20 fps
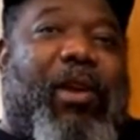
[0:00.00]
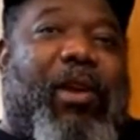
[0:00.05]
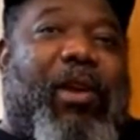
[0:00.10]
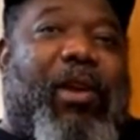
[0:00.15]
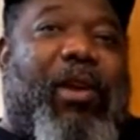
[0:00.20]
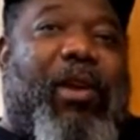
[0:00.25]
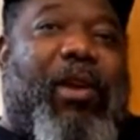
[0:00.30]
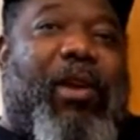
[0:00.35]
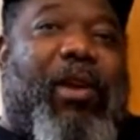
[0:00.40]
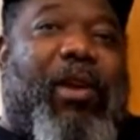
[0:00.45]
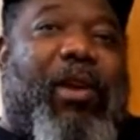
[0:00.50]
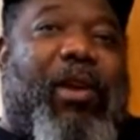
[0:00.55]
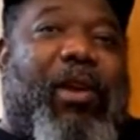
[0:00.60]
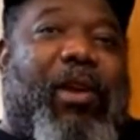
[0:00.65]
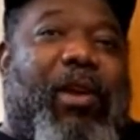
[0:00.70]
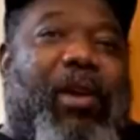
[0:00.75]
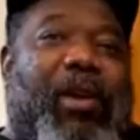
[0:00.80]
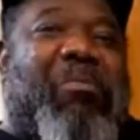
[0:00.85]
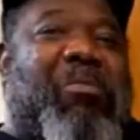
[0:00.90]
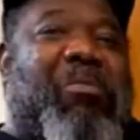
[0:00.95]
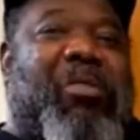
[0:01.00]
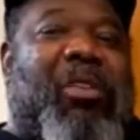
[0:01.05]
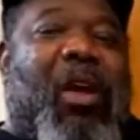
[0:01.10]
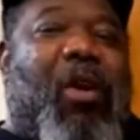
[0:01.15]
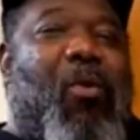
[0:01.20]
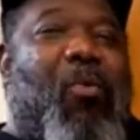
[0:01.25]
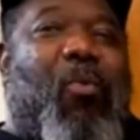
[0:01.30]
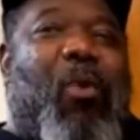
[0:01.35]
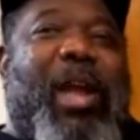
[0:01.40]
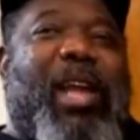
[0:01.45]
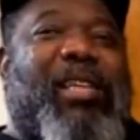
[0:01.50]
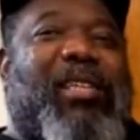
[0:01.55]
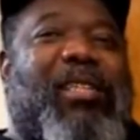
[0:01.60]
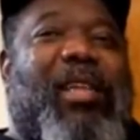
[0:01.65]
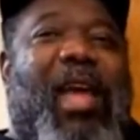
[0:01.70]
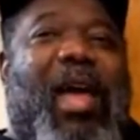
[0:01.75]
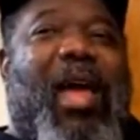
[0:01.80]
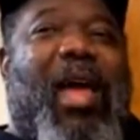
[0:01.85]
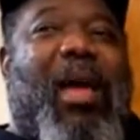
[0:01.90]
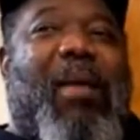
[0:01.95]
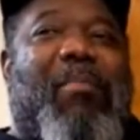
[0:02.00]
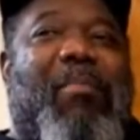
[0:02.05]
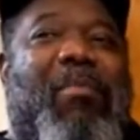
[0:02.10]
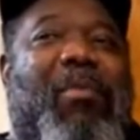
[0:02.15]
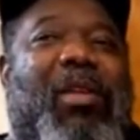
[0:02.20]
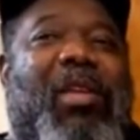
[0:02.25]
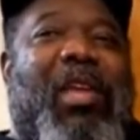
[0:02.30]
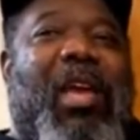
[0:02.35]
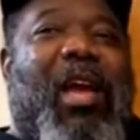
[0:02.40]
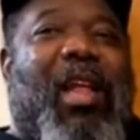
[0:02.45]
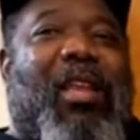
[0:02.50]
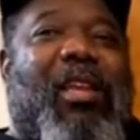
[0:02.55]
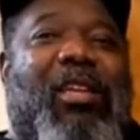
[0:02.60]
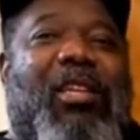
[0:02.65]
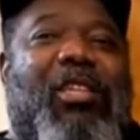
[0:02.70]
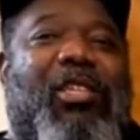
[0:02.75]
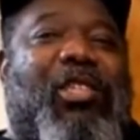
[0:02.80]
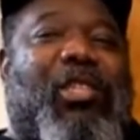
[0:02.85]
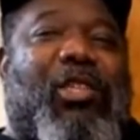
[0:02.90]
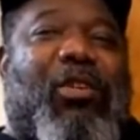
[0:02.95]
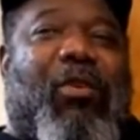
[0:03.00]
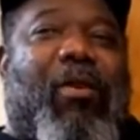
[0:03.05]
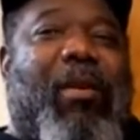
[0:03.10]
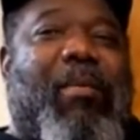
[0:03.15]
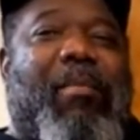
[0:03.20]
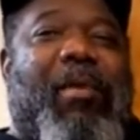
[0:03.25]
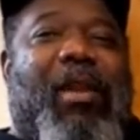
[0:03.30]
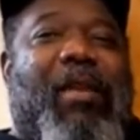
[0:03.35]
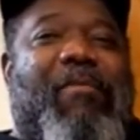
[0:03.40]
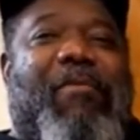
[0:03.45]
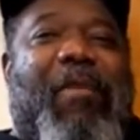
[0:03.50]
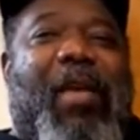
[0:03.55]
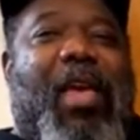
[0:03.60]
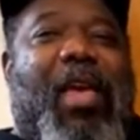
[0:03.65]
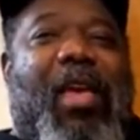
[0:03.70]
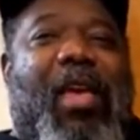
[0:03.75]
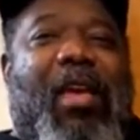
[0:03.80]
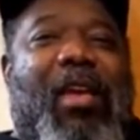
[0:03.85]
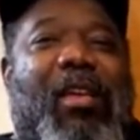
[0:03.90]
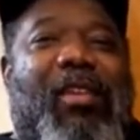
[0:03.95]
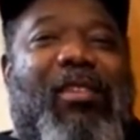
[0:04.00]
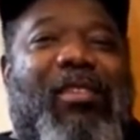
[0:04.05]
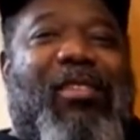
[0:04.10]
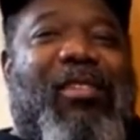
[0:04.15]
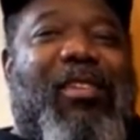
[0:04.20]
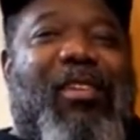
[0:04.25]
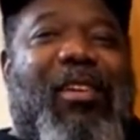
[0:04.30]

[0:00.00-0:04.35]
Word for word: Uh, don't waste time yelling and screaming at fans